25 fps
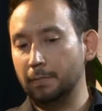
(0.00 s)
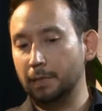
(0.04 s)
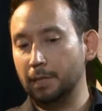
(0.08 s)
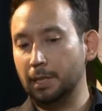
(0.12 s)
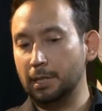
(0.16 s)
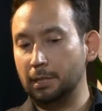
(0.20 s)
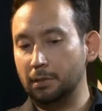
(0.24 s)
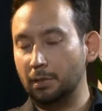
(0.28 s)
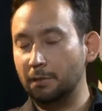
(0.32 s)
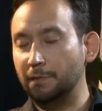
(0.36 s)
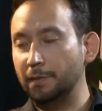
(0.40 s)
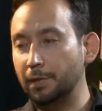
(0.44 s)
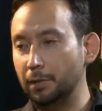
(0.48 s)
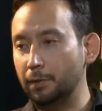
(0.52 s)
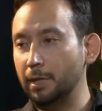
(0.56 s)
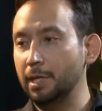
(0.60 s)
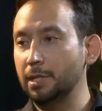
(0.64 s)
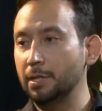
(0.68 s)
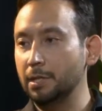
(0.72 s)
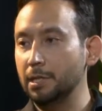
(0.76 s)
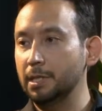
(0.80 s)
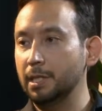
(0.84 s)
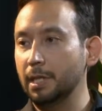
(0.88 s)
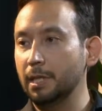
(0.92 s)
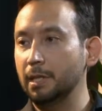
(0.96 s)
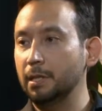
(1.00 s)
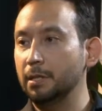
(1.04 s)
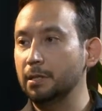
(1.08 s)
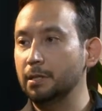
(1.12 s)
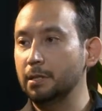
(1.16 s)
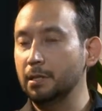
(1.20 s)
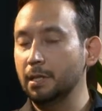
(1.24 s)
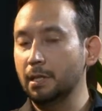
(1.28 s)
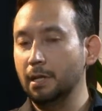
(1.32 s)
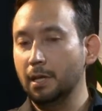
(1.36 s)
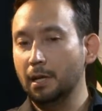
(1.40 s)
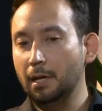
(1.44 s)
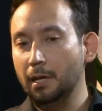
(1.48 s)
these configuration settings,
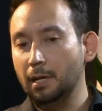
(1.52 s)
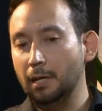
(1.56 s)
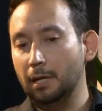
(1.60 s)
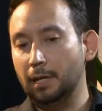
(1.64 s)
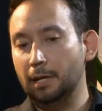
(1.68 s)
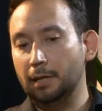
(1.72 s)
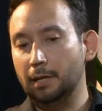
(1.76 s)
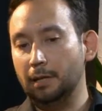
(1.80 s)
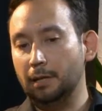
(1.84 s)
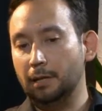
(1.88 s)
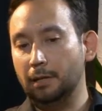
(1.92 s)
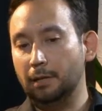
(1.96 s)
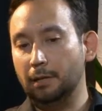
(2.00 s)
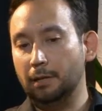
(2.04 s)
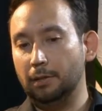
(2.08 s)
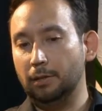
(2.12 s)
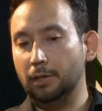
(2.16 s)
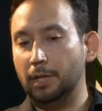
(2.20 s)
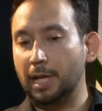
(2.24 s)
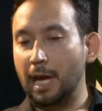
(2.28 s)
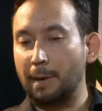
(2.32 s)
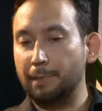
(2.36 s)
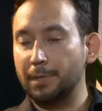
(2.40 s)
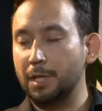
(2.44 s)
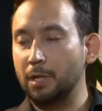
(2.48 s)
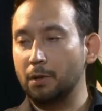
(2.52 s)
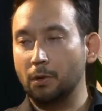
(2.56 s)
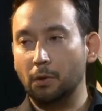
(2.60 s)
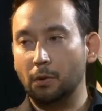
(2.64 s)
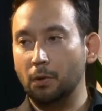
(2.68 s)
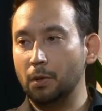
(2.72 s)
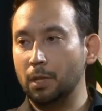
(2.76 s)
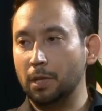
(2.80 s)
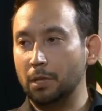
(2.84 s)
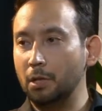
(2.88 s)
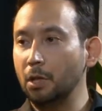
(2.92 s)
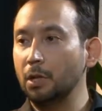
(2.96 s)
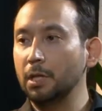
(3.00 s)
to capture all
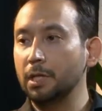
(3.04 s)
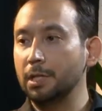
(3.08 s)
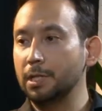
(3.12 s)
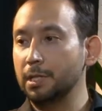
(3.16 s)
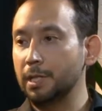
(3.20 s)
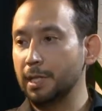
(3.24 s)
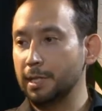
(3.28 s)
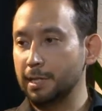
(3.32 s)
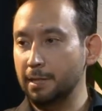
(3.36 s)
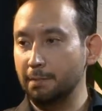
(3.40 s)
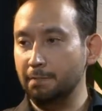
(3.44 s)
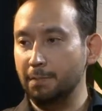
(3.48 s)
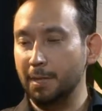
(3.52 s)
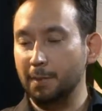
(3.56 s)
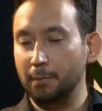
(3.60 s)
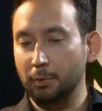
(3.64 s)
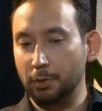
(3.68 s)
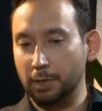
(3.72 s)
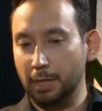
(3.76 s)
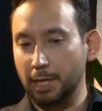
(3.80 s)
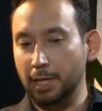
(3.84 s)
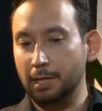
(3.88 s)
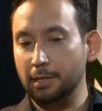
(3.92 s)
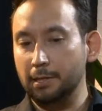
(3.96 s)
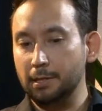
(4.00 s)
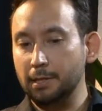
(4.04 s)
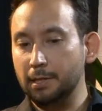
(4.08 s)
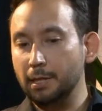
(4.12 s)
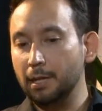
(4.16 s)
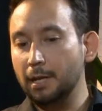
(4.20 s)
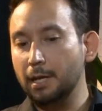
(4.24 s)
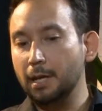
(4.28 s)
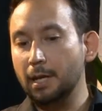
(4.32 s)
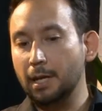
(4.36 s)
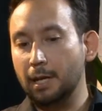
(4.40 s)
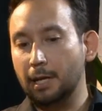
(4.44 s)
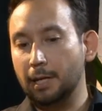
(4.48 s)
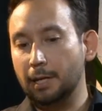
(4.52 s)
the knowledge that's in people's heads.
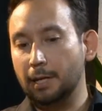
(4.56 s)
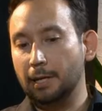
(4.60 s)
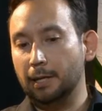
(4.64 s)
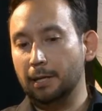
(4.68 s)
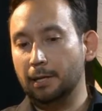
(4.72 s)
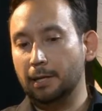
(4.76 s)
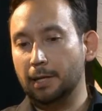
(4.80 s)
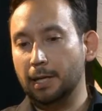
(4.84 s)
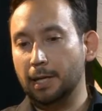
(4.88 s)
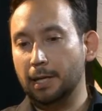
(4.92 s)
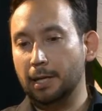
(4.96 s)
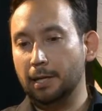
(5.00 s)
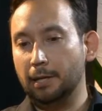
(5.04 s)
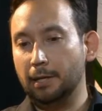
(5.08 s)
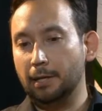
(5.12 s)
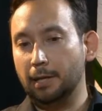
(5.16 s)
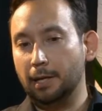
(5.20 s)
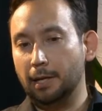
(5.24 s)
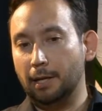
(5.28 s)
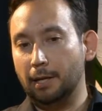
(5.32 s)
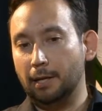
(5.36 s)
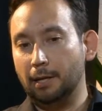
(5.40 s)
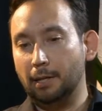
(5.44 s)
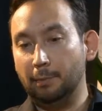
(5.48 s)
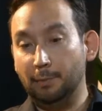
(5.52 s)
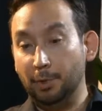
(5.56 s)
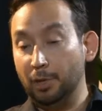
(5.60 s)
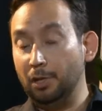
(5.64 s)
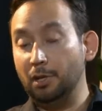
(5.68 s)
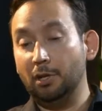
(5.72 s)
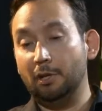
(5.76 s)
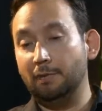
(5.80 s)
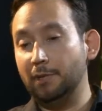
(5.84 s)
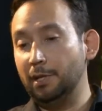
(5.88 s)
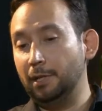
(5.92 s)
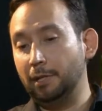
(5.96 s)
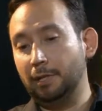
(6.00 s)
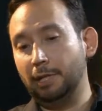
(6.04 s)
And the beauty
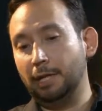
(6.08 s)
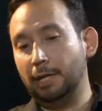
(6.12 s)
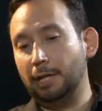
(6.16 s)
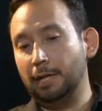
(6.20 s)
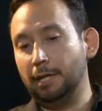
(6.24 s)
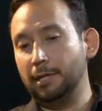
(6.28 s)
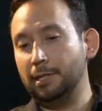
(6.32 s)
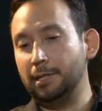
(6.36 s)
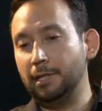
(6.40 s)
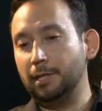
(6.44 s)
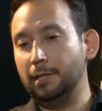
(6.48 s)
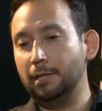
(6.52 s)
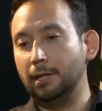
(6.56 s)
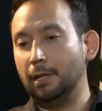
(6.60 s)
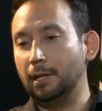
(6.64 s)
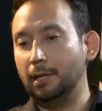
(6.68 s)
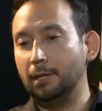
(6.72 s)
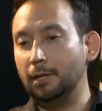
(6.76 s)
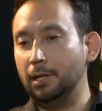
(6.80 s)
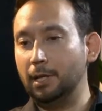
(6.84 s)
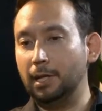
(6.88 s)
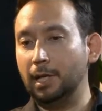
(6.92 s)
of it is that you